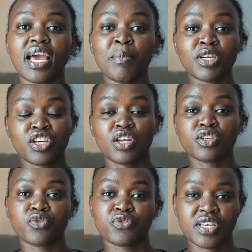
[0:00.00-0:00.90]

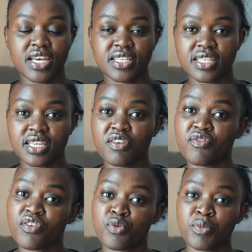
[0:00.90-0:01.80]
Bachelor's of Science in
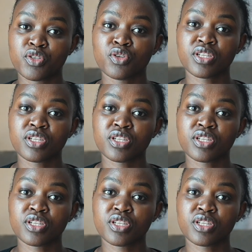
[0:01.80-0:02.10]
Environmental